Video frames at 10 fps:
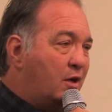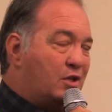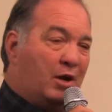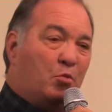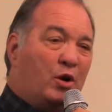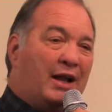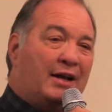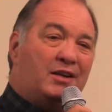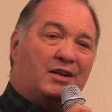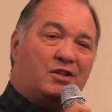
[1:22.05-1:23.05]
Some would
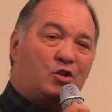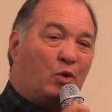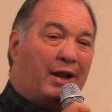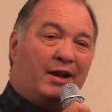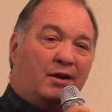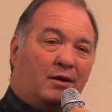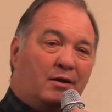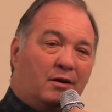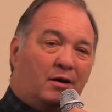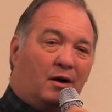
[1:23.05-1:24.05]
like to discredit
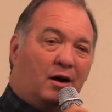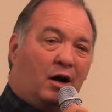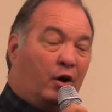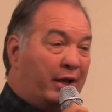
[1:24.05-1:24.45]
our